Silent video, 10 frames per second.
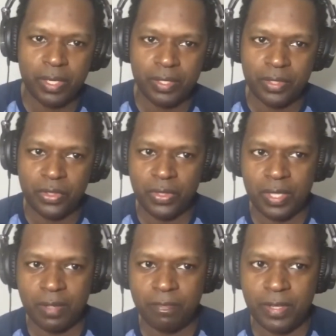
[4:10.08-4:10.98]
another
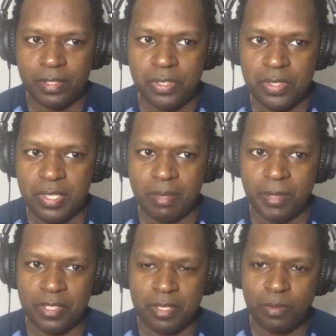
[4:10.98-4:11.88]
thing I found interesting
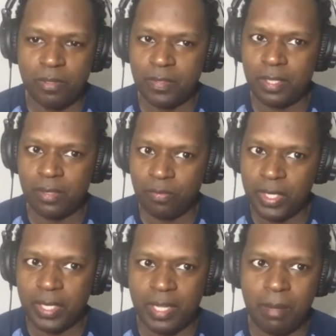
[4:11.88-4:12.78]
about this movie and
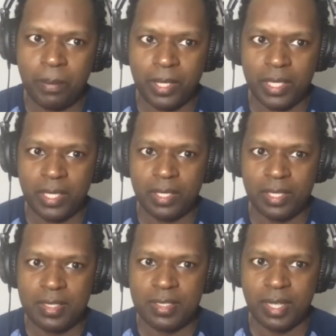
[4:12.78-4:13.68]
reading up on it
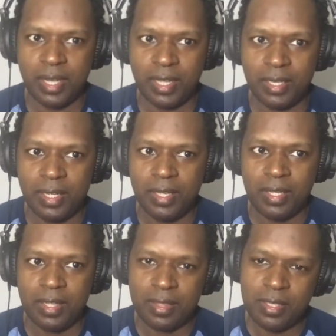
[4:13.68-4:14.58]
is that
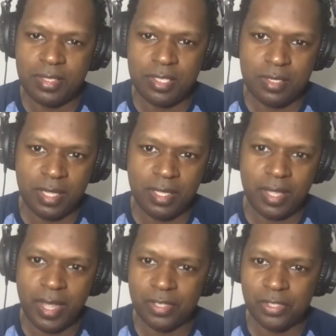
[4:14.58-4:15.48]
it
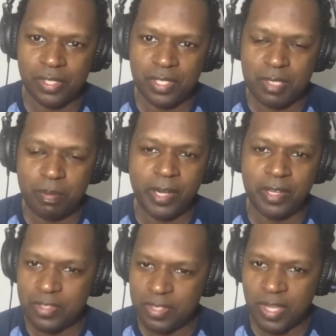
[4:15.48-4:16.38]
actually
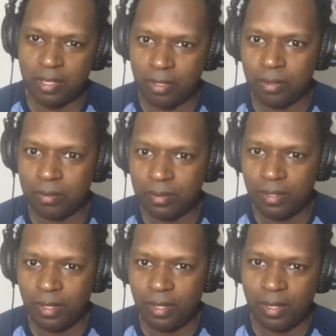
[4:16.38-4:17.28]
inspired Psycho,
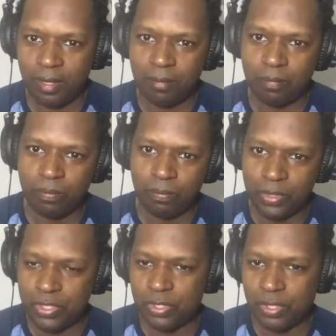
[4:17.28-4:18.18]

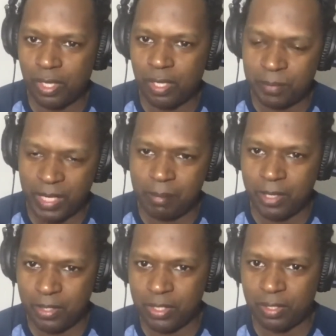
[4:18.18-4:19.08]
which came
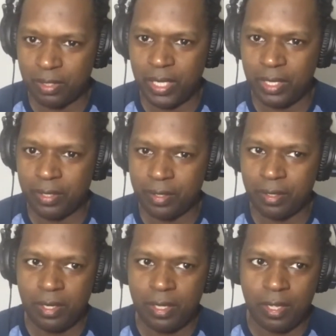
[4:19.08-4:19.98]
out a year later,